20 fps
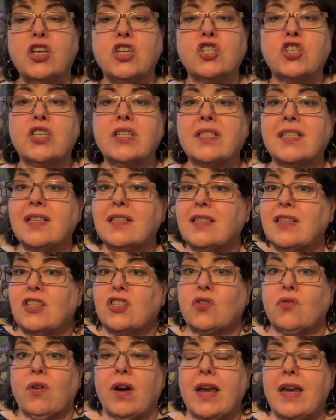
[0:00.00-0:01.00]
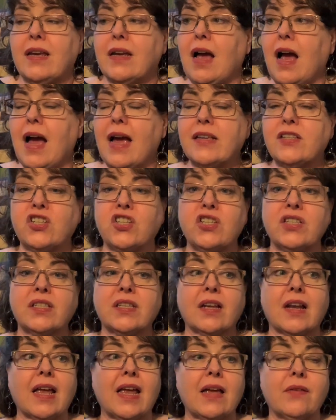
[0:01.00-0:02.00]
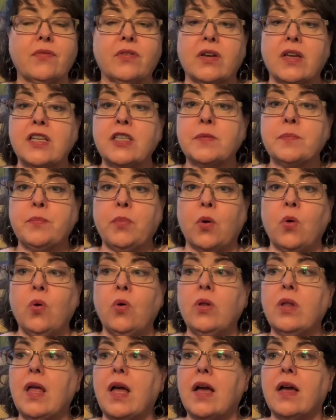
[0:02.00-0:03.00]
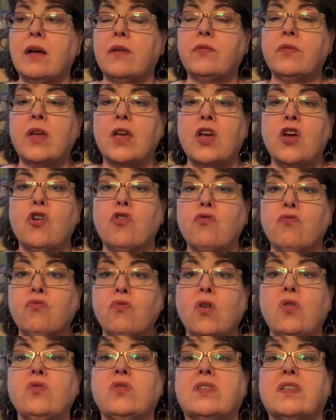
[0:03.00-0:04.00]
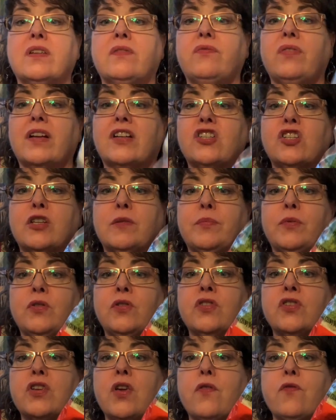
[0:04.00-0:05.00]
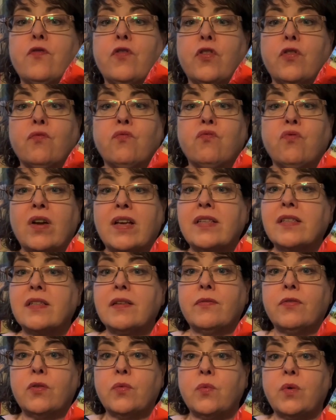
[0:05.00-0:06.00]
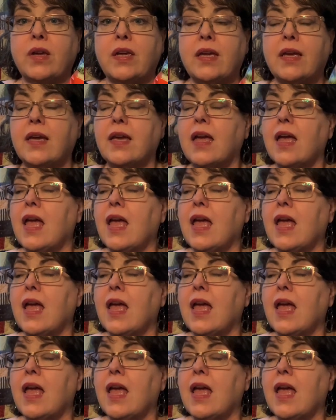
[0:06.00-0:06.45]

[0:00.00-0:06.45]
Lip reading: She says, it's great. She said, I have a nice bowl of roasted vegetables for the rest of the week.